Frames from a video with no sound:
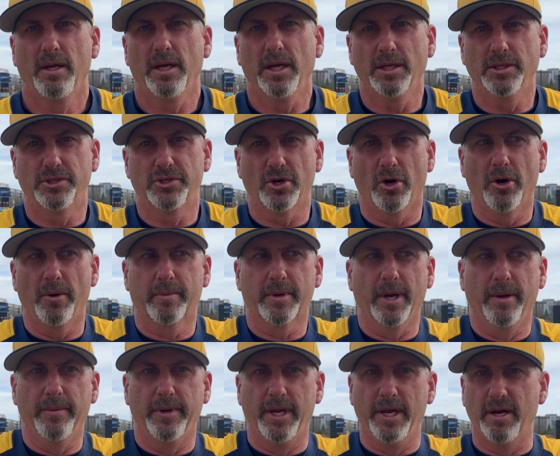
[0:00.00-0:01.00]
and Zarb
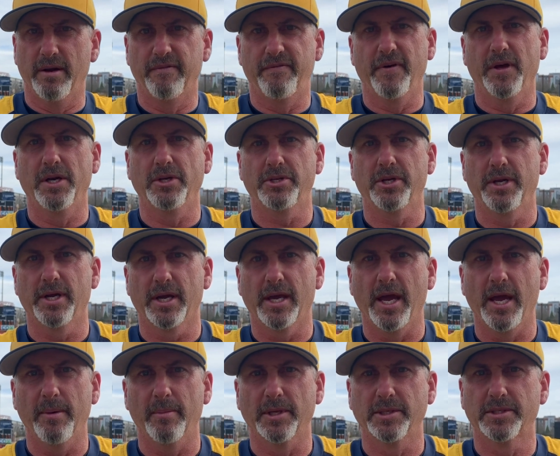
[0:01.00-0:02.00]
coming in and finishing the
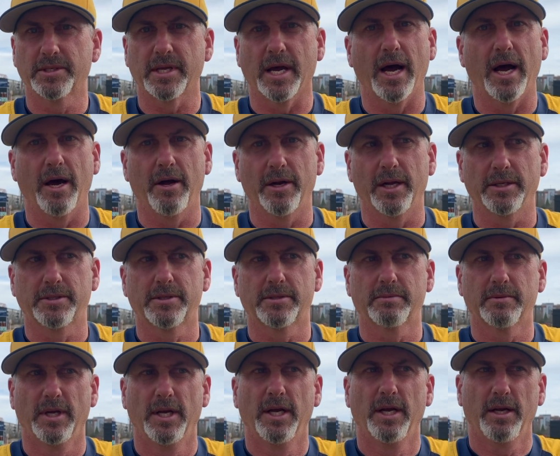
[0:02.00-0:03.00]
game in style.
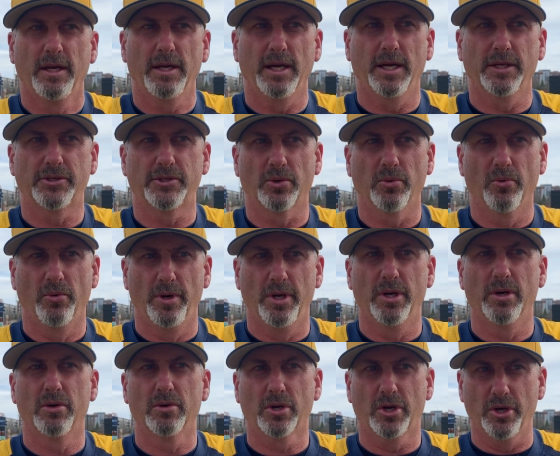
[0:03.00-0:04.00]
That's a
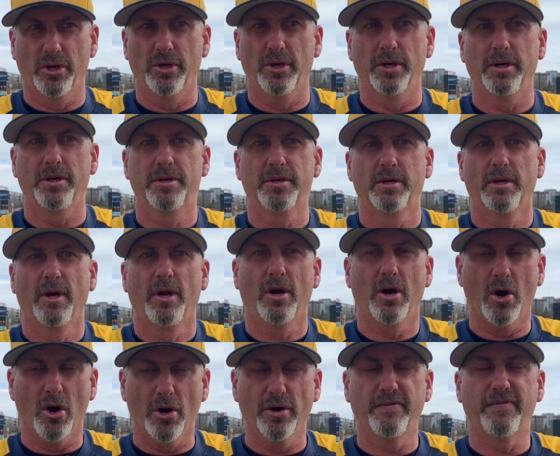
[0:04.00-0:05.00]
real good,
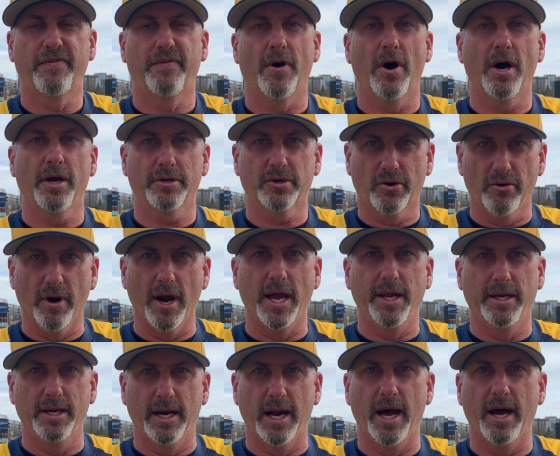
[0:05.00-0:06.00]
hard-fought,
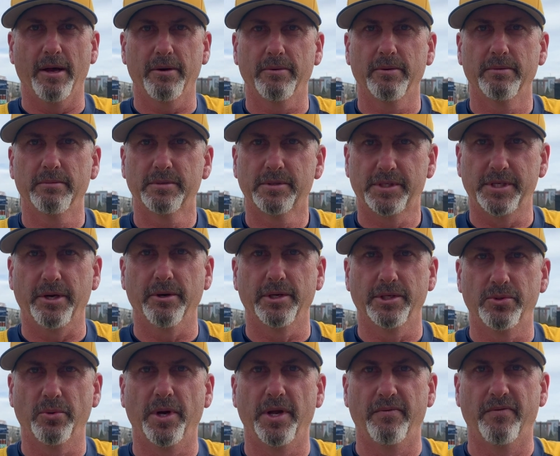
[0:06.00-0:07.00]
grinded-out
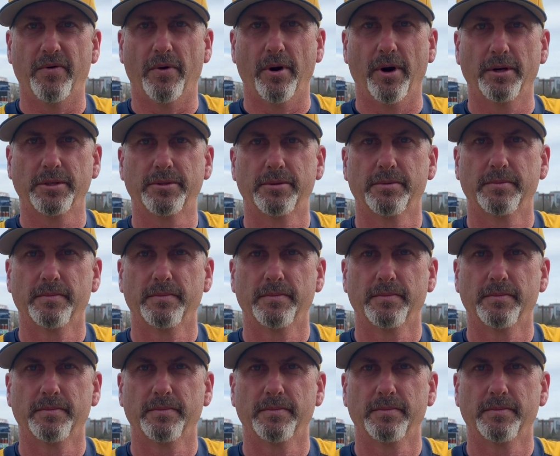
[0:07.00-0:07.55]
series win for us.